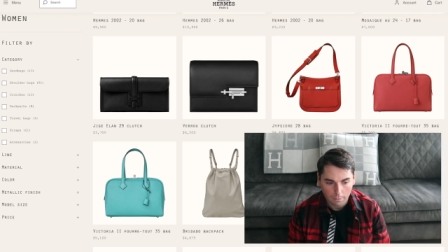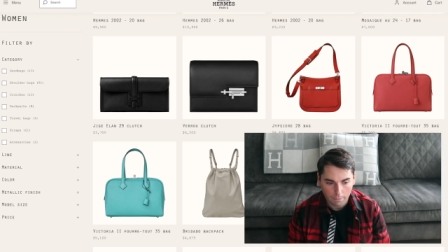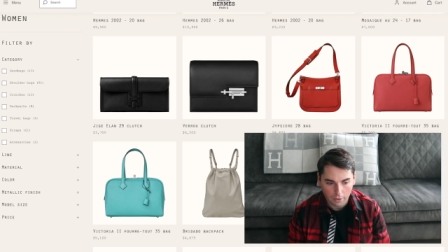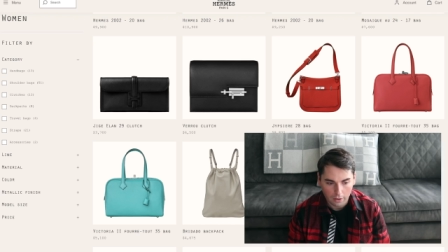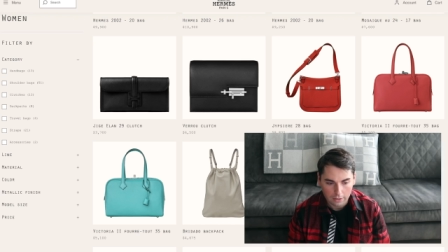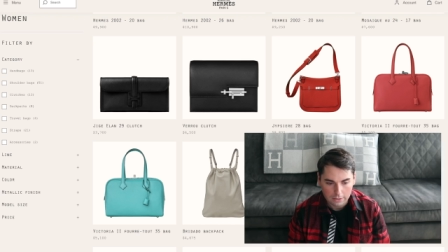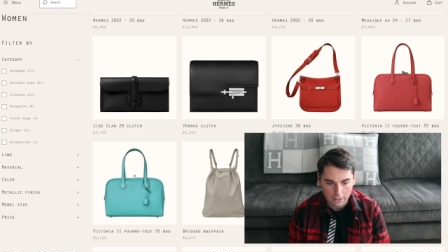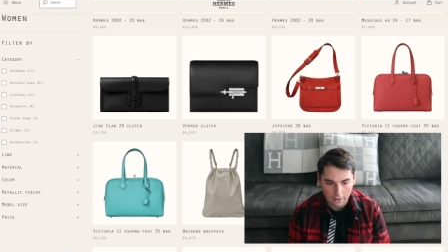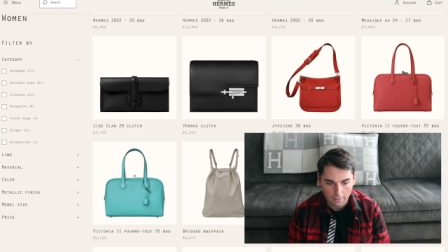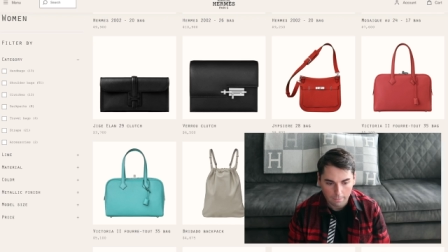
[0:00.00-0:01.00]
but
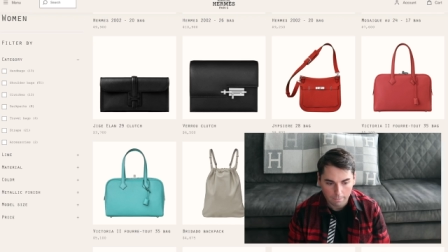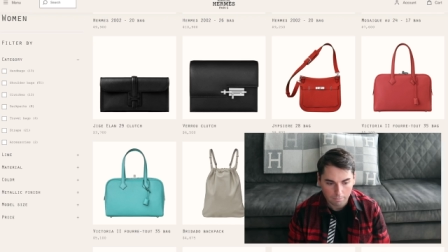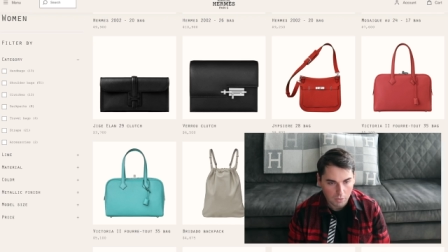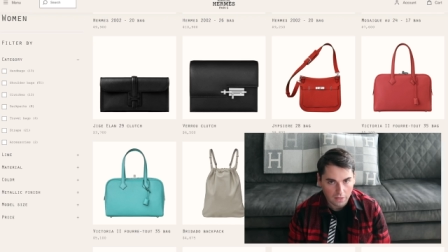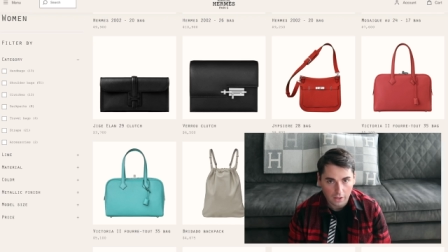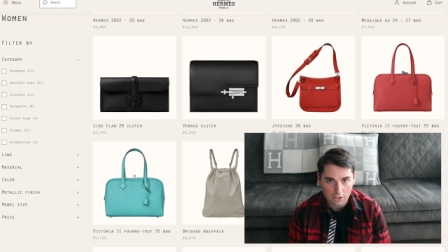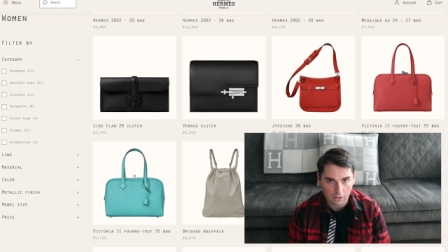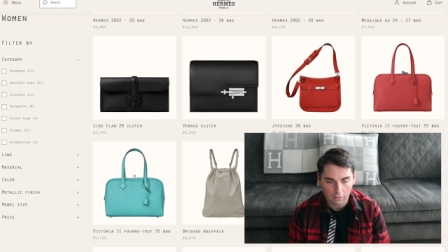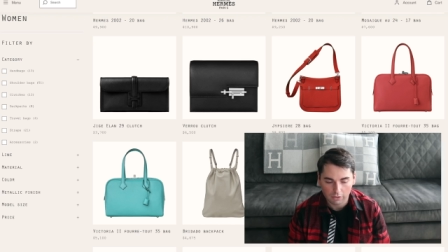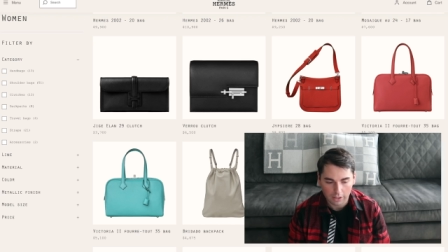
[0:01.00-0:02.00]
I think it's
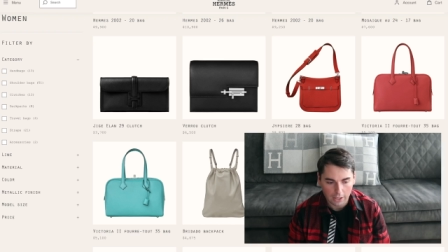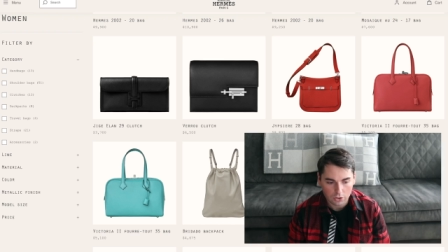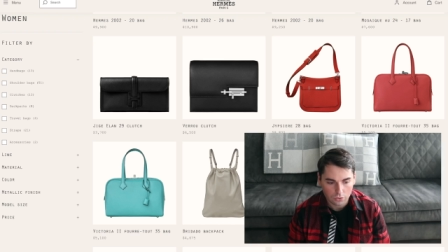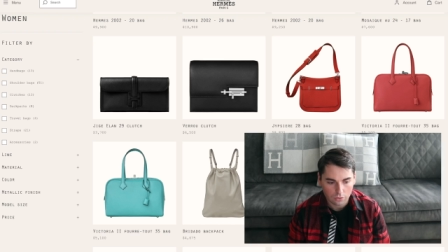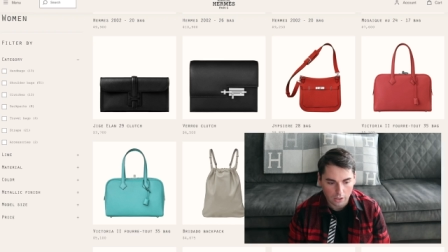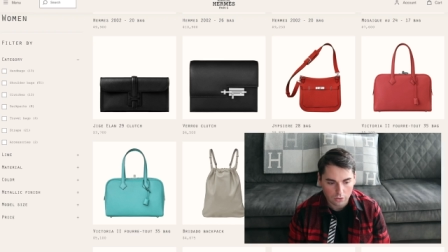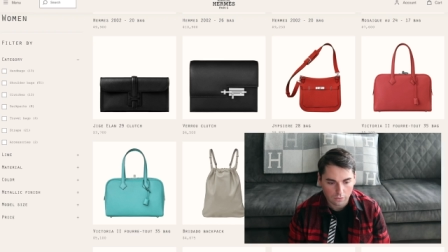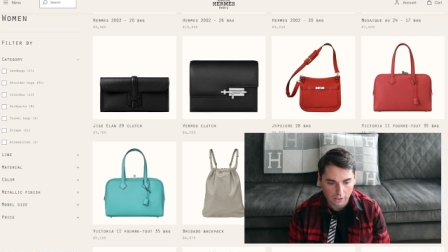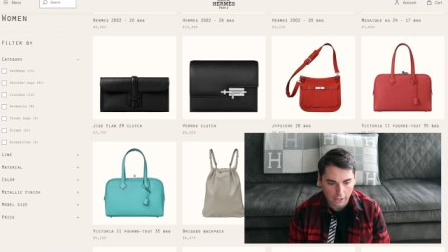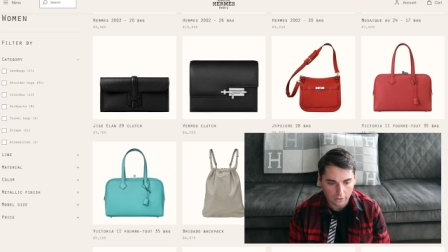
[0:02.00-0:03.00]
lovely. I do
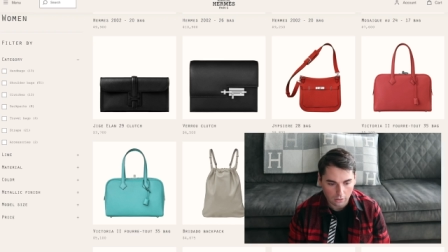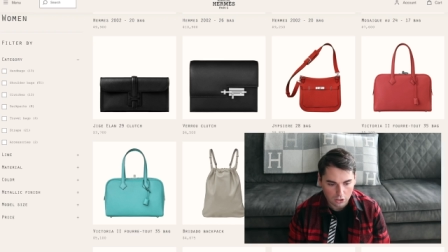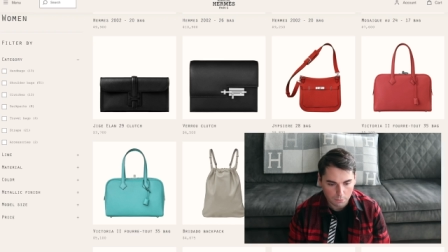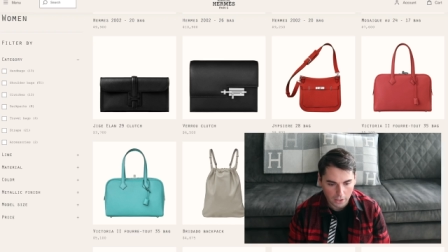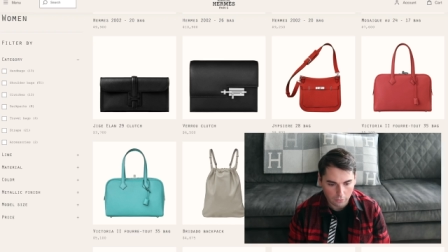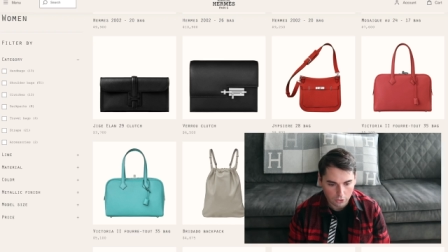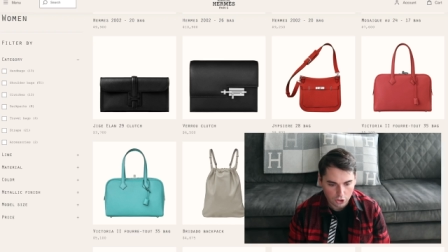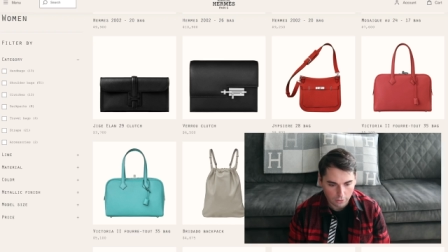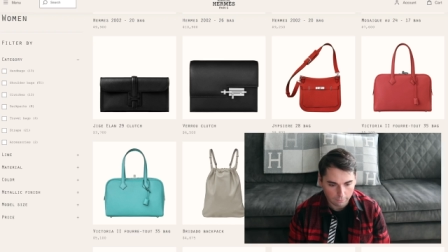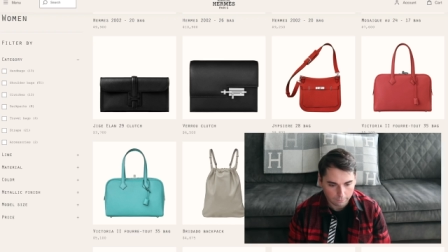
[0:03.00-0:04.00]
really like the clutch bag version.